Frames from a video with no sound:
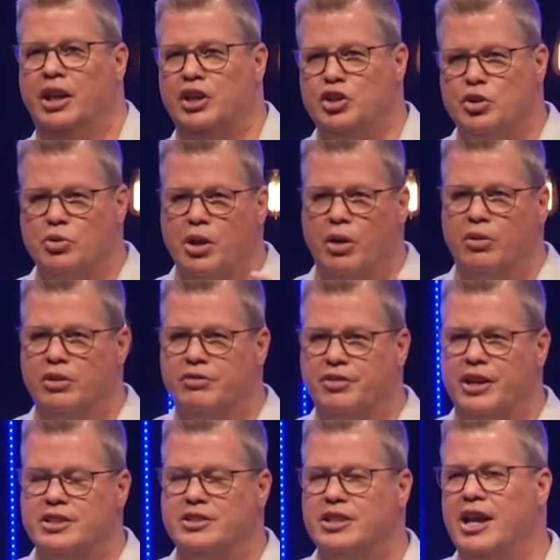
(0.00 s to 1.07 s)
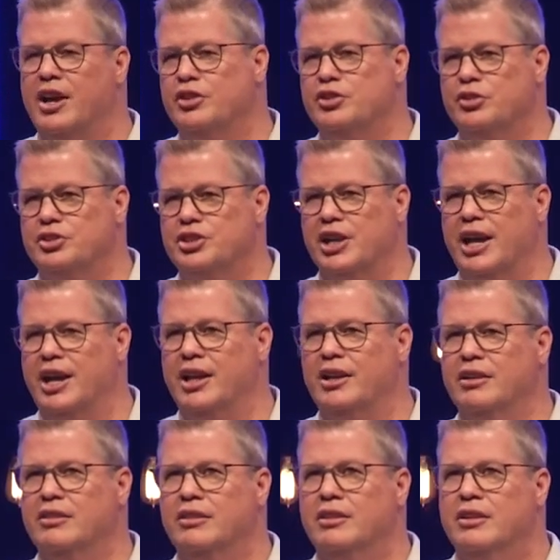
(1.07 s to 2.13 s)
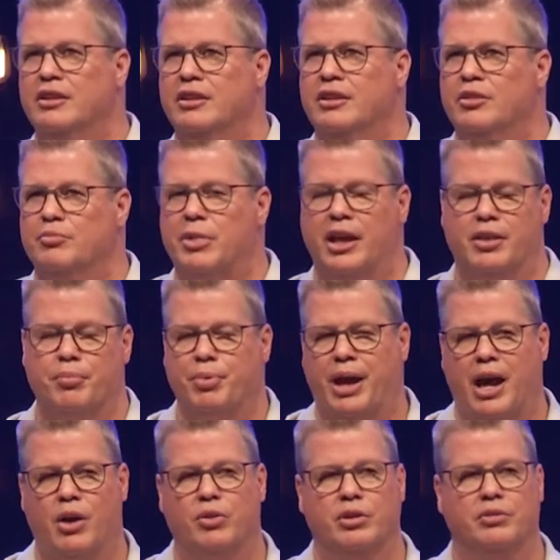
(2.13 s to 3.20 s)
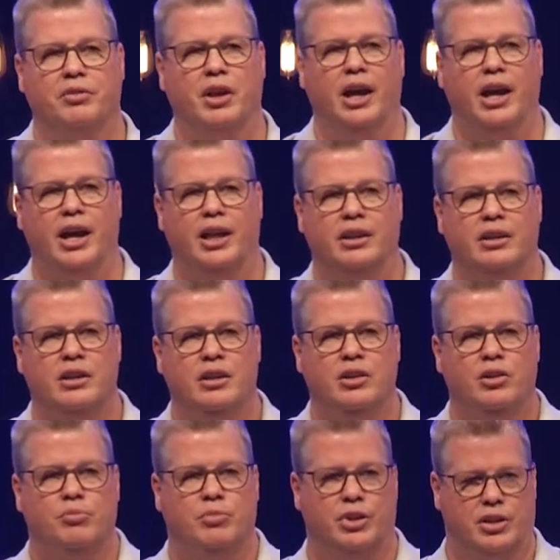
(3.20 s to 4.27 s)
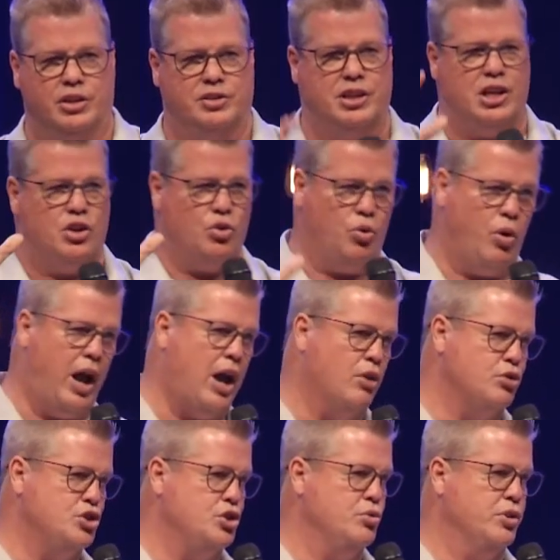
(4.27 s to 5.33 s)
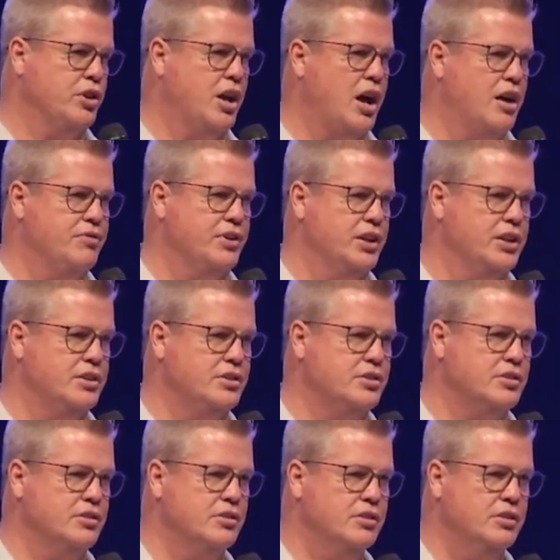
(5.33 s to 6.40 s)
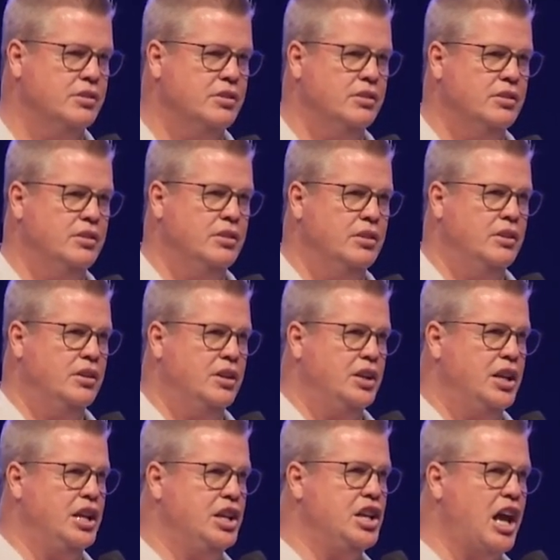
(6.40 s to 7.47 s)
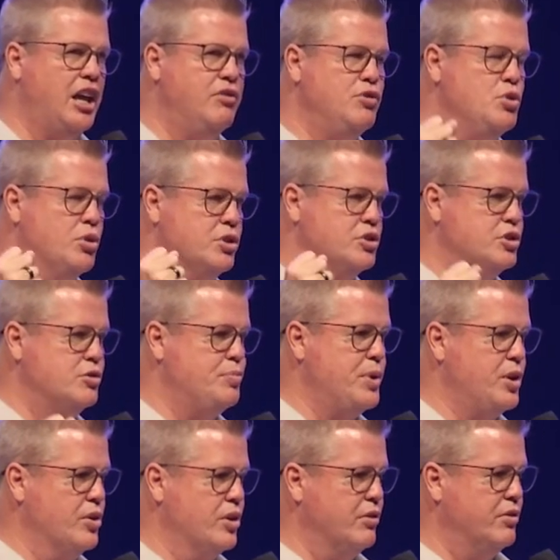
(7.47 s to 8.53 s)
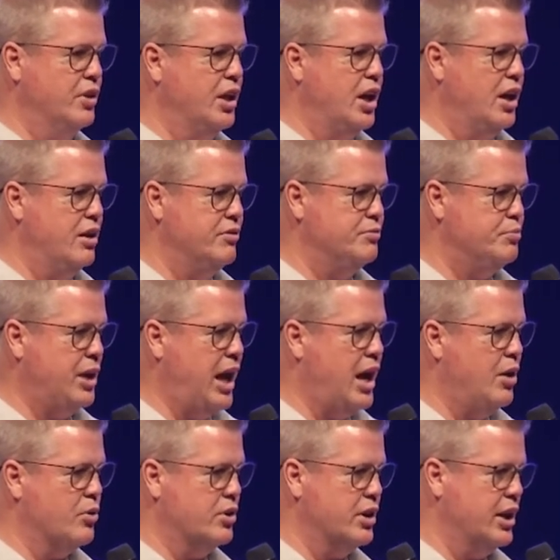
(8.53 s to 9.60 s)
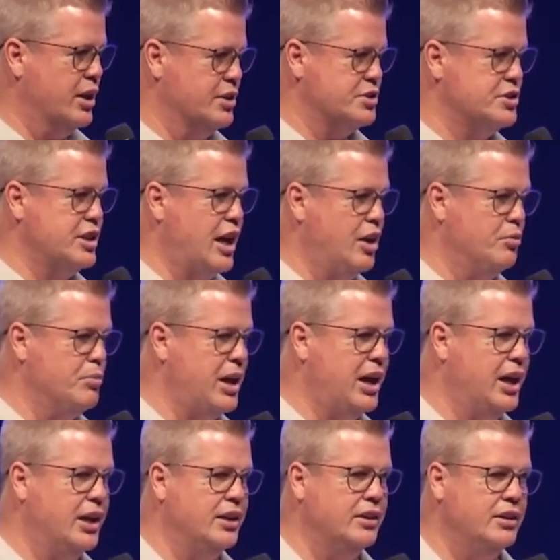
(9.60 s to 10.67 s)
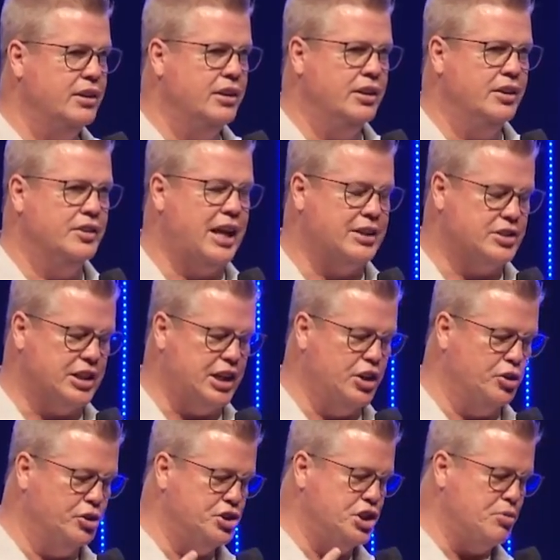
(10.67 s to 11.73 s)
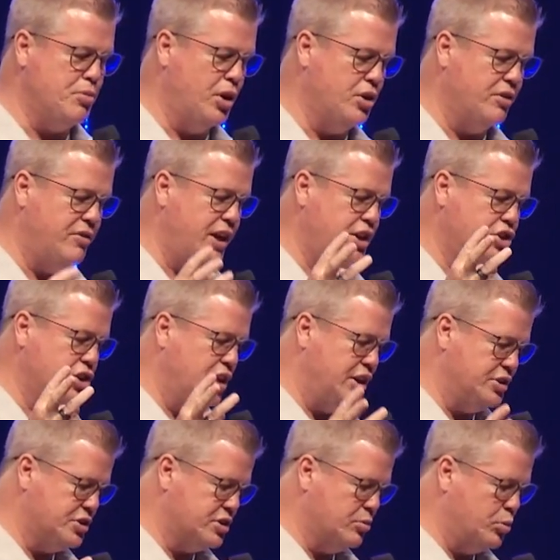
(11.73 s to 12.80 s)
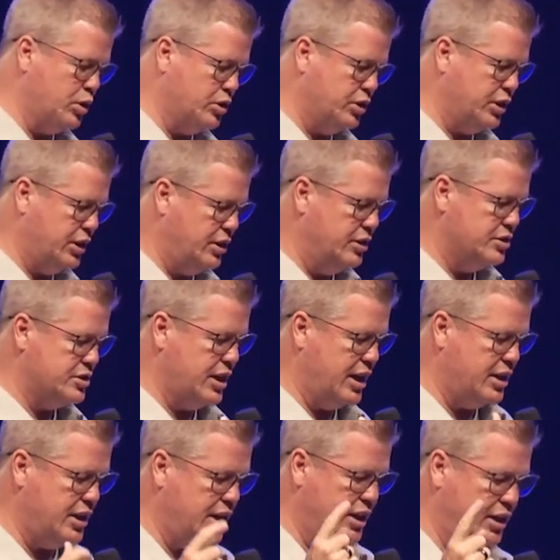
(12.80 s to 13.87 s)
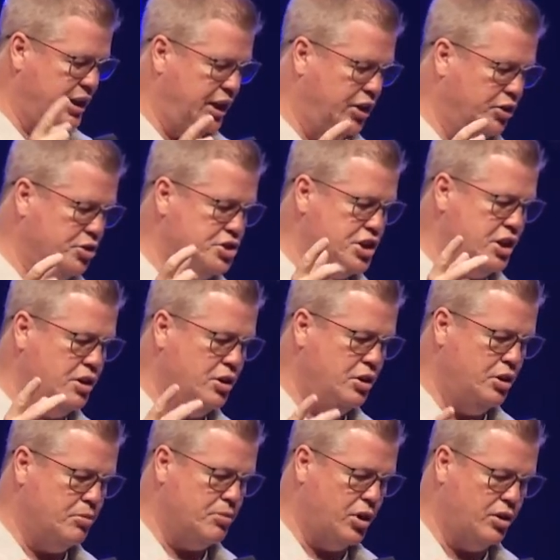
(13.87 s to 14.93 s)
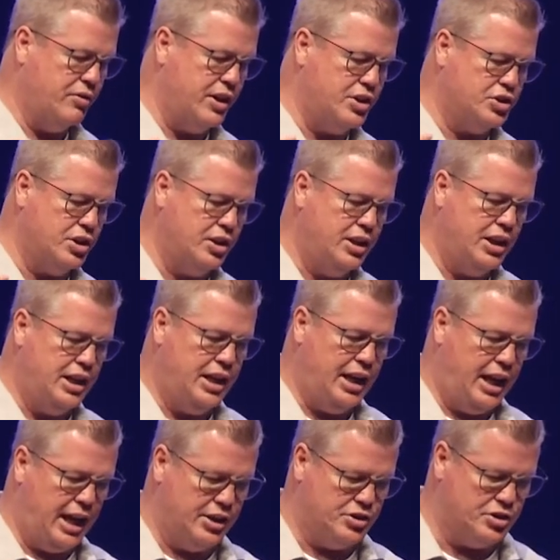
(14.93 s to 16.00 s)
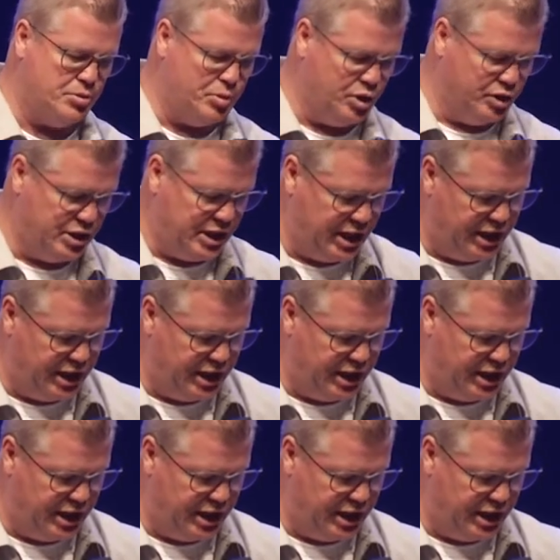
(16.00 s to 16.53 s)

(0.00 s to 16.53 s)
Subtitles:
And you go and face down your giant by the power of God, because He crowned you with confidence. He gave you a spirit of love, power, and a sound mind. That's energy, motivation, and stability. Say it again. Energy, motivation, and stability.